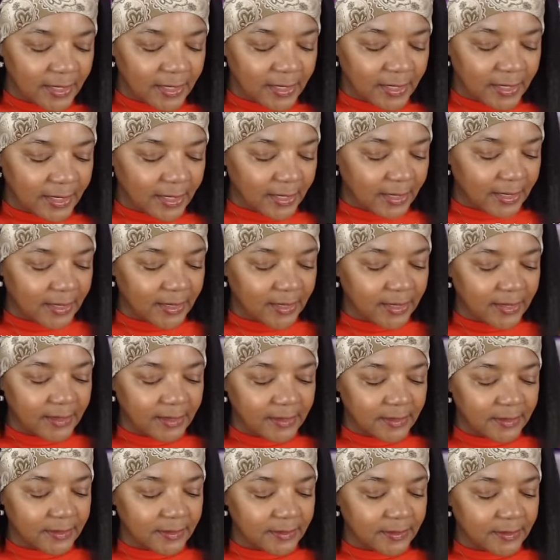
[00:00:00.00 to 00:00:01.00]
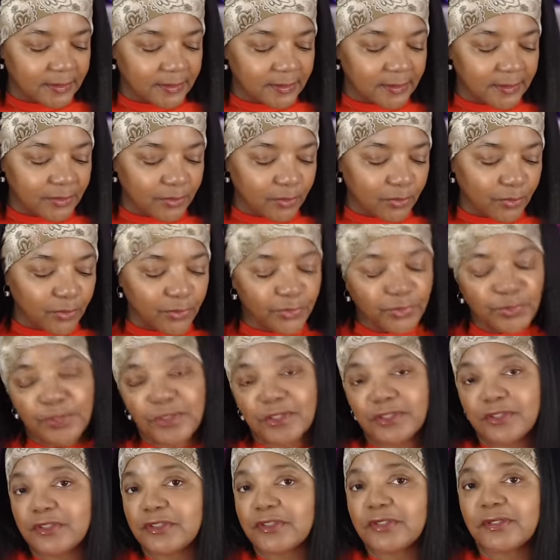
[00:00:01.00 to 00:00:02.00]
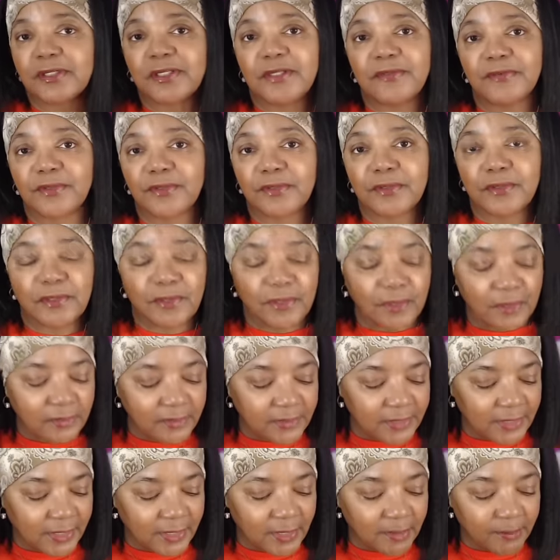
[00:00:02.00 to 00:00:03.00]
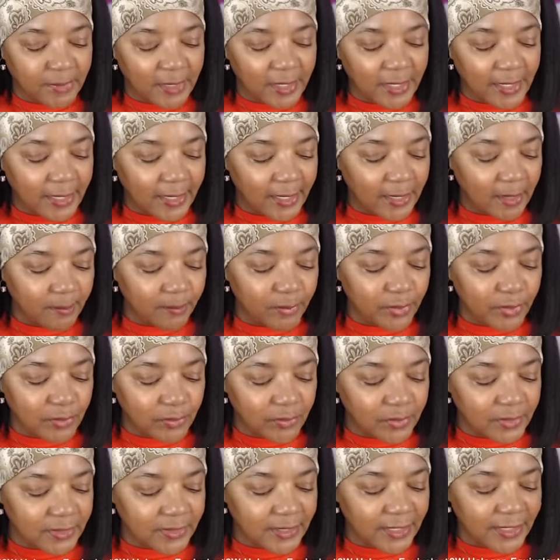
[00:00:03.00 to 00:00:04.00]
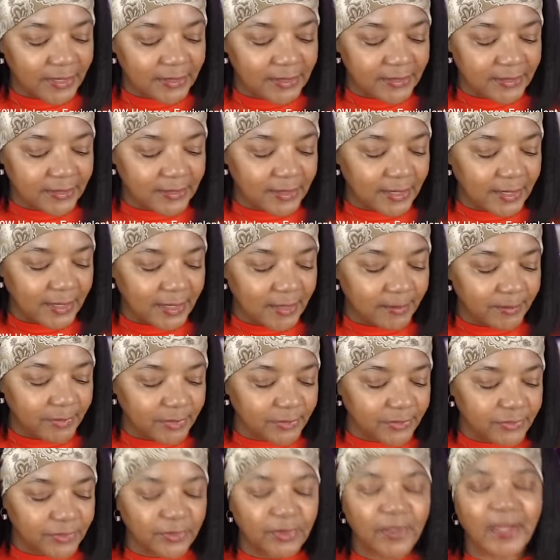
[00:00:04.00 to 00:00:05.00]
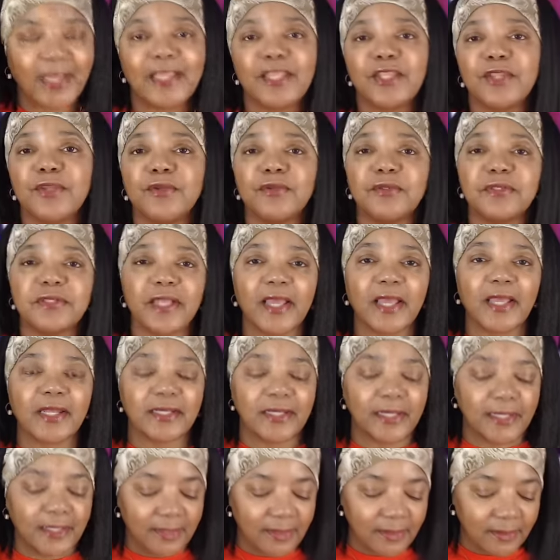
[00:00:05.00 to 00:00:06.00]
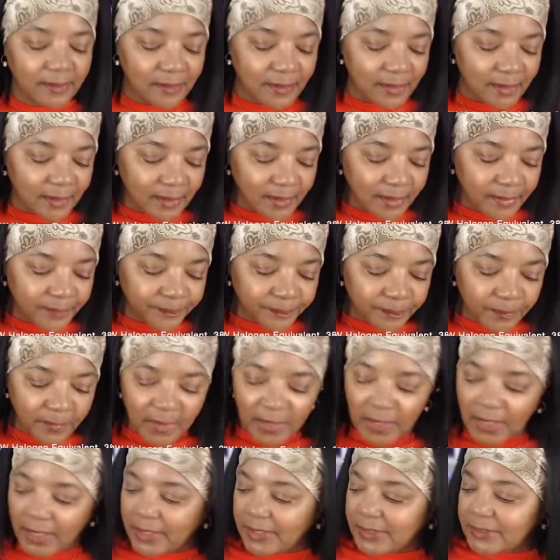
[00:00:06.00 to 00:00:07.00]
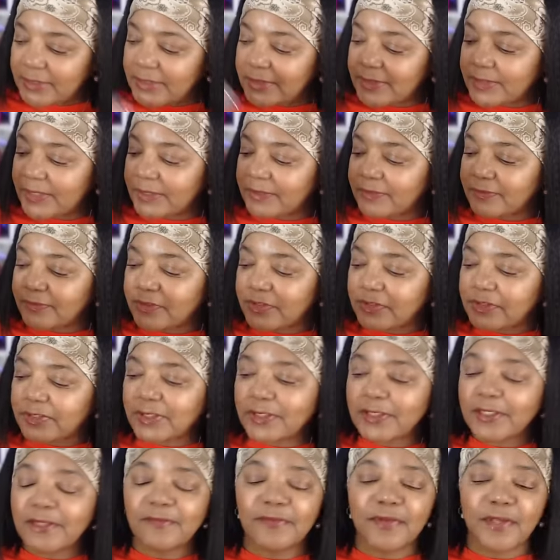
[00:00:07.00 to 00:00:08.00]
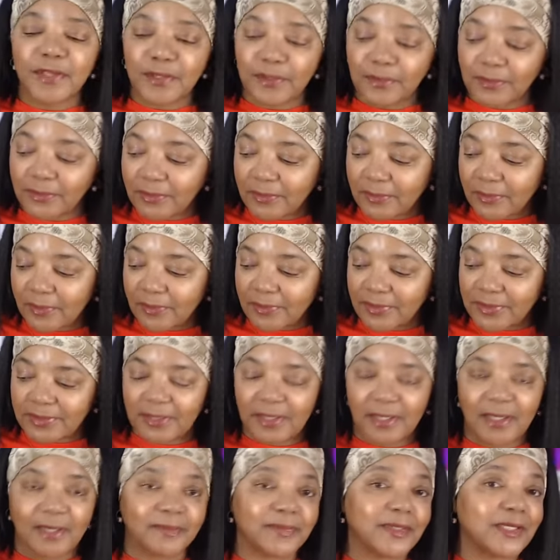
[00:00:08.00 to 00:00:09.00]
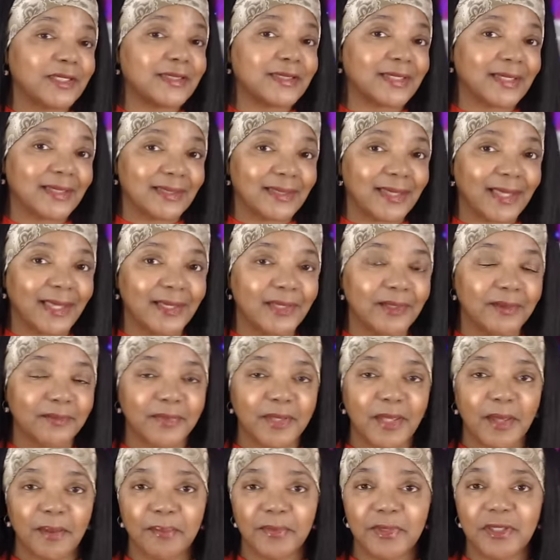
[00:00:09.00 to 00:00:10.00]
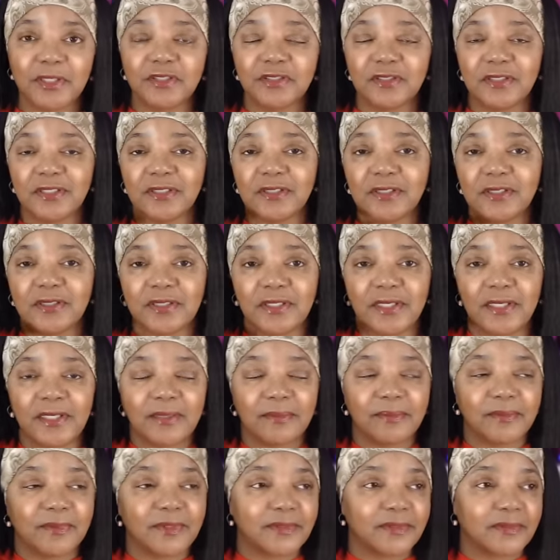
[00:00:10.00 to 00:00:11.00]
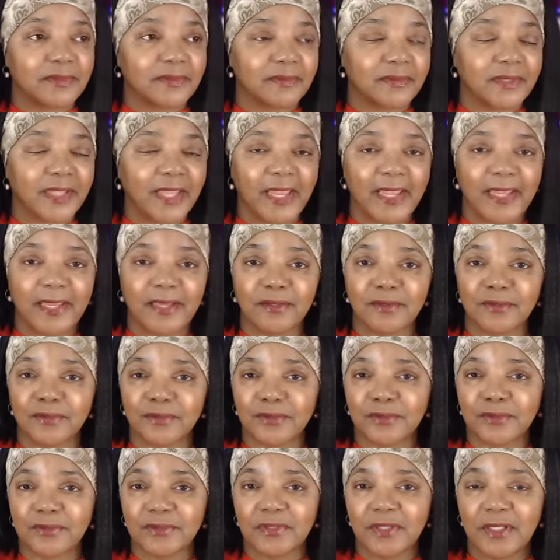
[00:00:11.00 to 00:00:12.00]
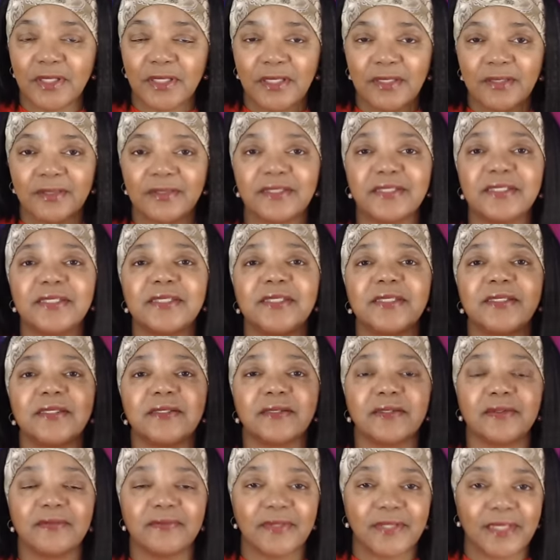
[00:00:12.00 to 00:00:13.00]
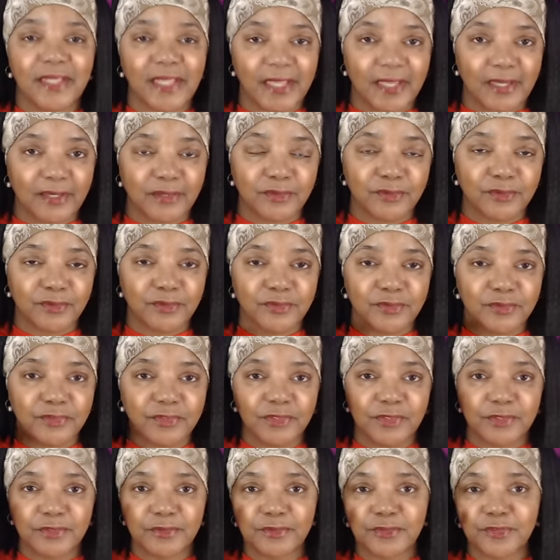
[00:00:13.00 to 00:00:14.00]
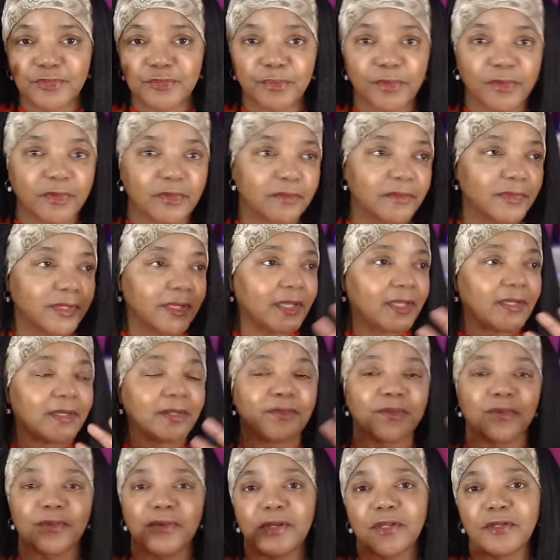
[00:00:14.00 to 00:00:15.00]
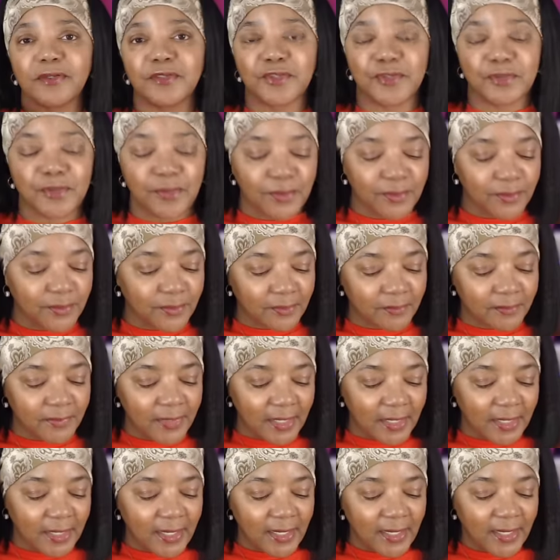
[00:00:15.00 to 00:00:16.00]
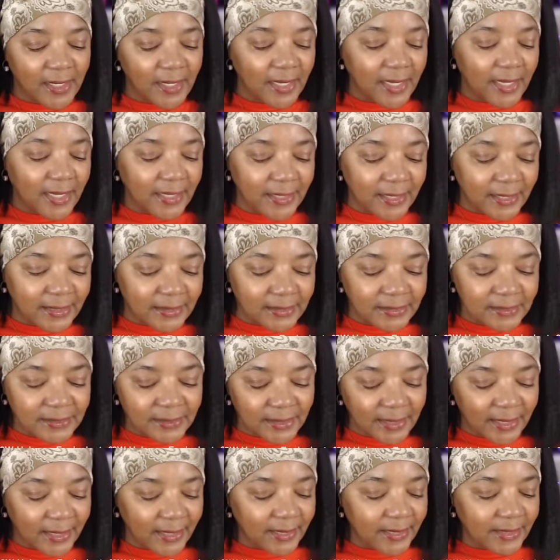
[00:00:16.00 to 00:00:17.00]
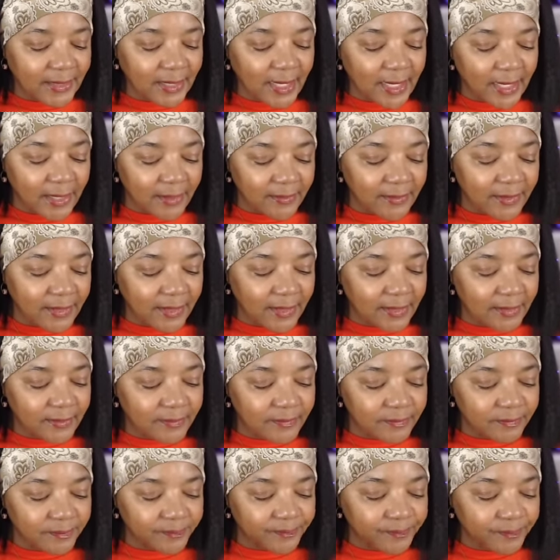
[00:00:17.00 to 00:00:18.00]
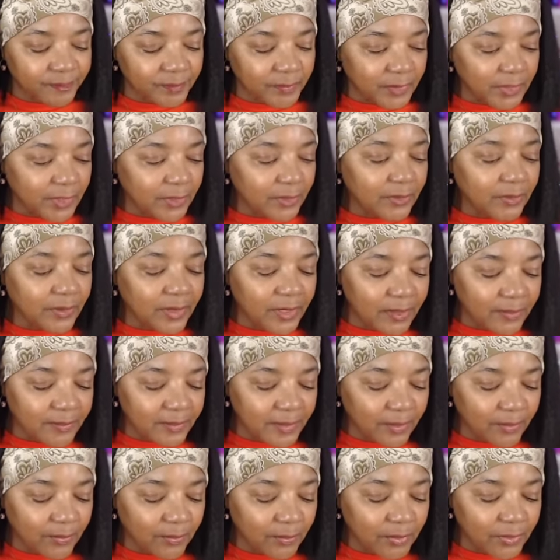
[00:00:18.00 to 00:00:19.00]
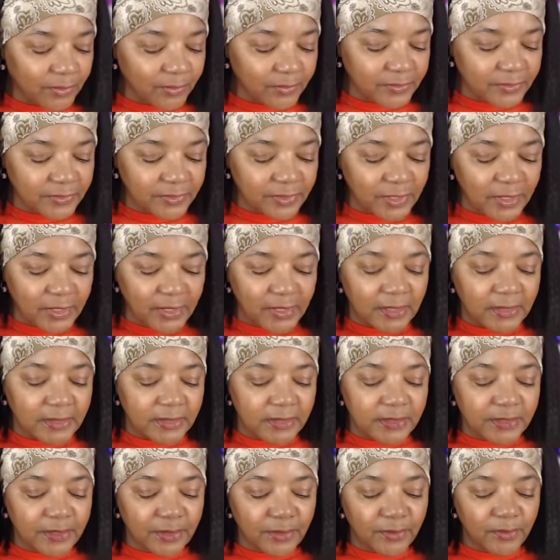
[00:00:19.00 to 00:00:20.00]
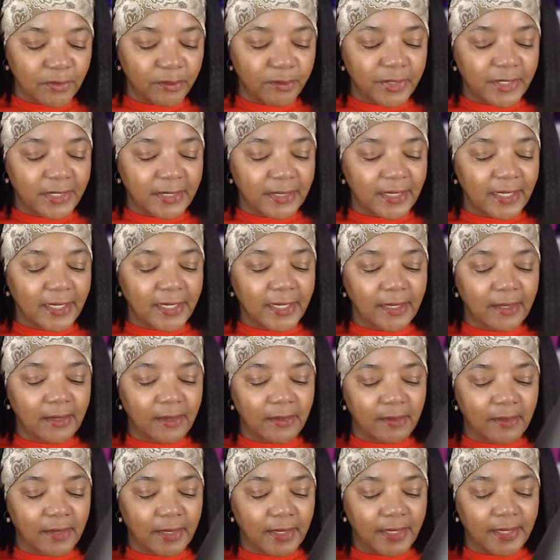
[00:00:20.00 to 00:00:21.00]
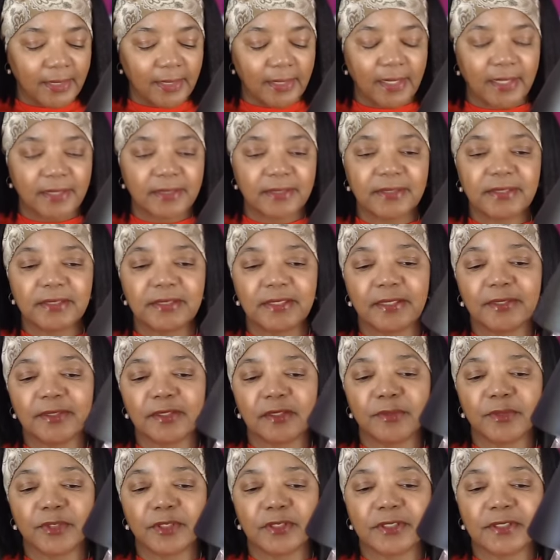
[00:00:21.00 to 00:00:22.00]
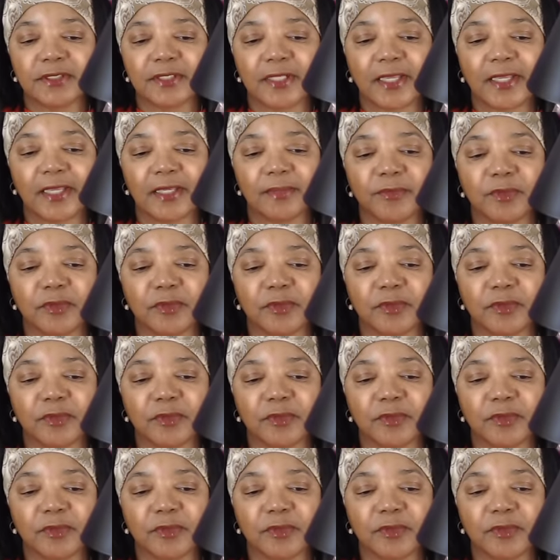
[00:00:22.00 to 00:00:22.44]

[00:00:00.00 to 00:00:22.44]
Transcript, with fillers: And there, or you can just leave it on all day. My amber one has a timer, so I use that now instead of just leaving it on all the time because I like them that much. They just keep the candles, the scent of the candles, you know, just permeating throughout your home. And I just like how that you know how that works. So, but now I kind of set them on a timer